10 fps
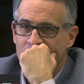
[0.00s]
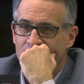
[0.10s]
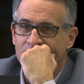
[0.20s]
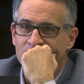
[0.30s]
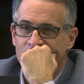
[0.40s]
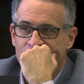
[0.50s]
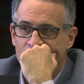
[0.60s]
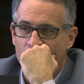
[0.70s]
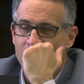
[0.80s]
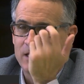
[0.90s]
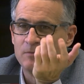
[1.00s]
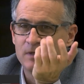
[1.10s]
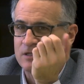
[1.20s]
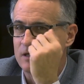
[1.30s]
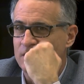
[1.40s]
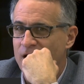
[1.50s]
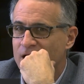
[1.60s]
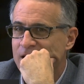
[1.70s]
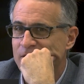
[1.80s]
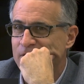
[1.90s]
But randomness and
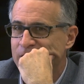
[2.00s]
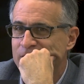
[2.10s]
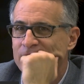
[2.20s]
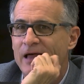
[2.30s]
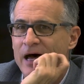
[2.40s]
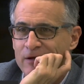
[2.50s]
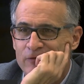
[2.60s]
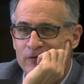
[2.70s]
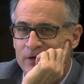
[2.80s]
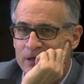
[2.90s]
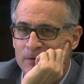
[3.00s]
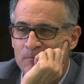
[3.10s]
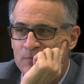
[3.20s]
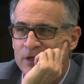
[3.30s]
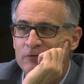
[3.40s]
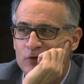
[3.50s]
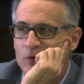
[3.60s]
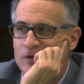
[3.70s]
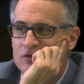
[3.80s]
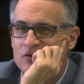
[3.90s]
luck have a lot of
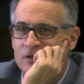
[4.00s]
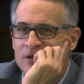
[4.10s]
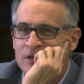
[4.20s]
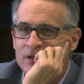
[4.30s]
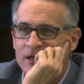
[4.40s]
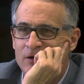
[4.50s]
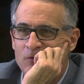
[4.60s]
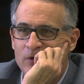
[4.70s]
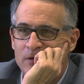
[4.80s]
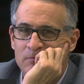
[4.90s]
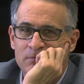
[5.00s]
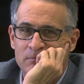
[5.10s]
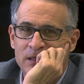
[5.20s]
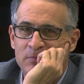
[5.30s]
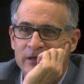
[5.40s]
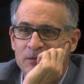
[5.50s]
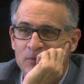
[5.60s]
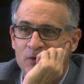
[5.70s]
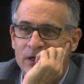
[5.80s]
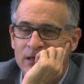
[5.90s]
influence in what people end up
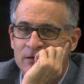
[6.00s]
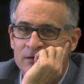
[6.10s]
doing.